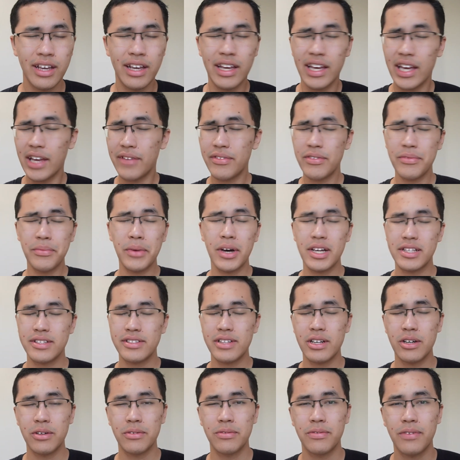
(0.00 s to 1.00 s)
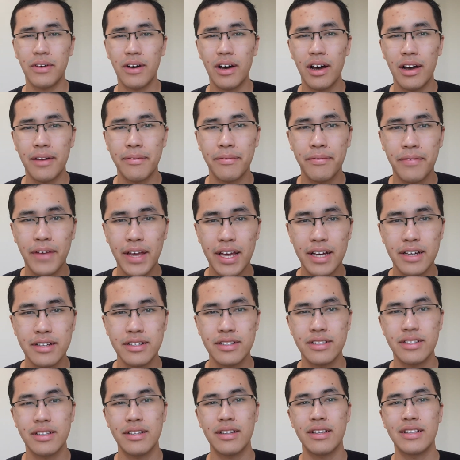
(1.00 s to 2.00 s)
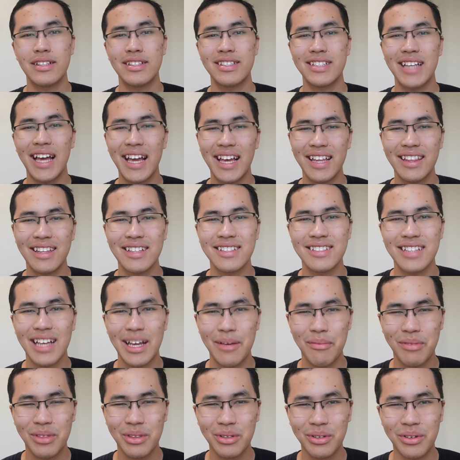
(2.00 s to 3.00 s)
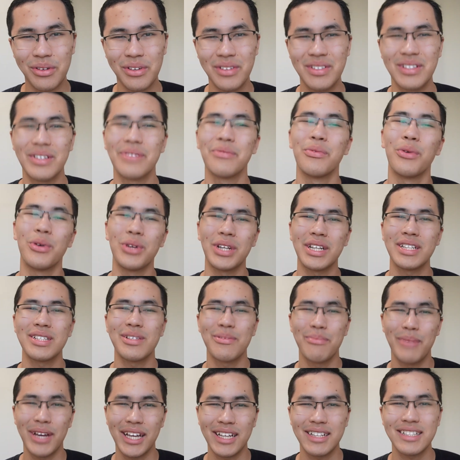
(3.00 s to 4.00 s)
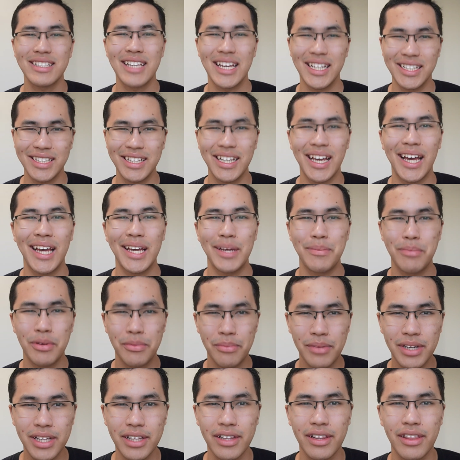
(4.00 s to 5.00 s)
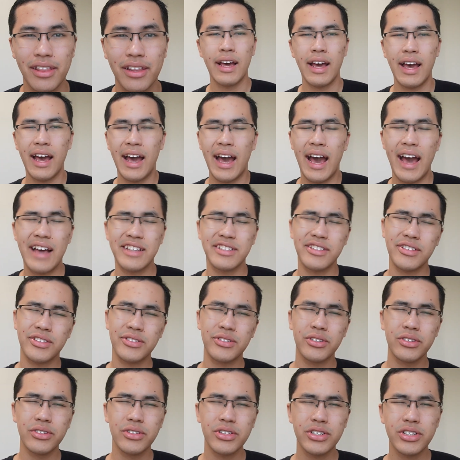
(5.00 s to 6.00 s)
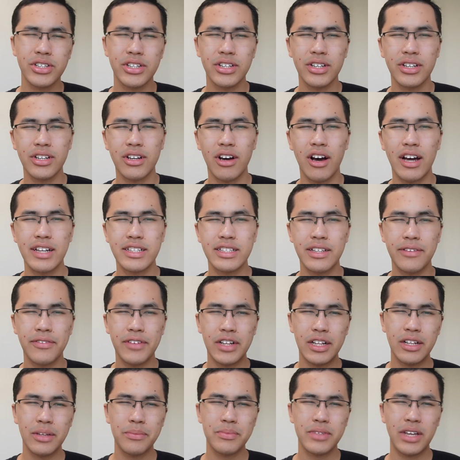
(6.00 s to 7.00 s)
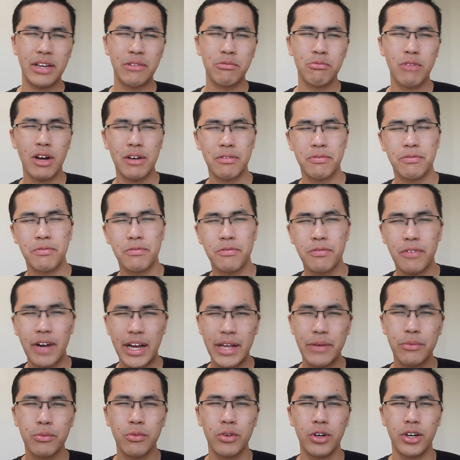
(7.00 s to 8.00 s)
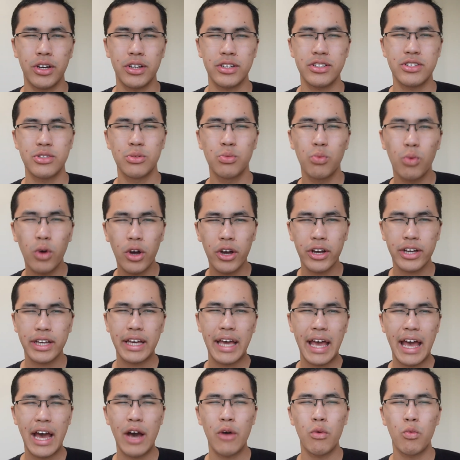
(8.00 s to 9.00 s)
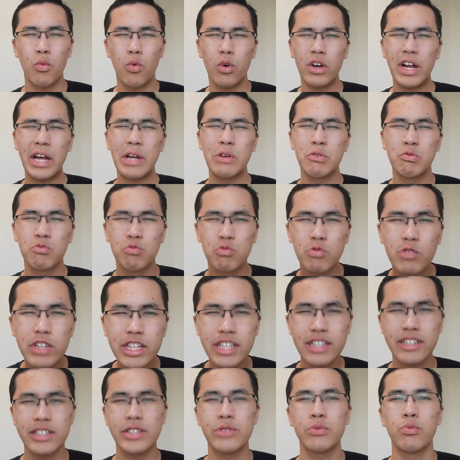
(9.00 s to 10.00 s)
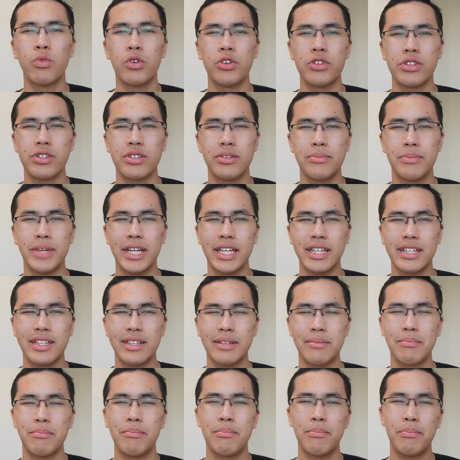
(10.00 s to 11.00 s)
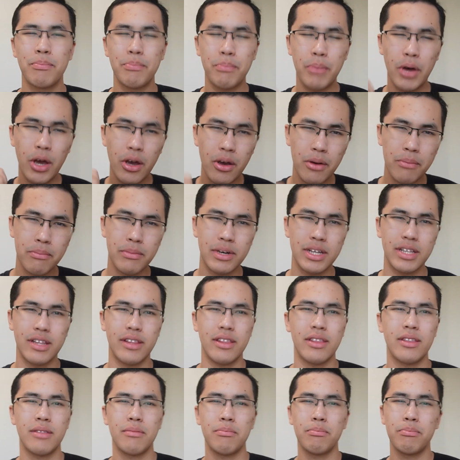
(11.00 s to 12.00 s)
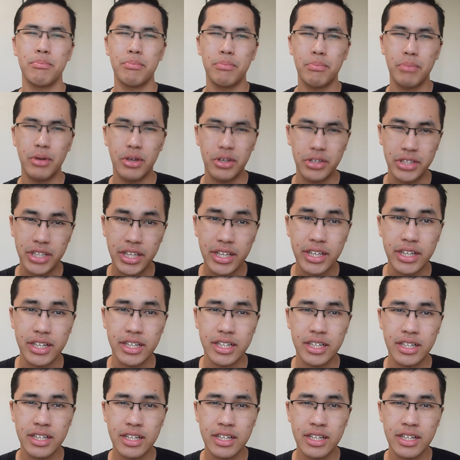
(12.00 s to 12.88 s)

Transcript: Even myself, I found saying the same thoughts of wanting to make 10k per month. As a solution, I developed a rough framework to work out what I really want to make per month, per year.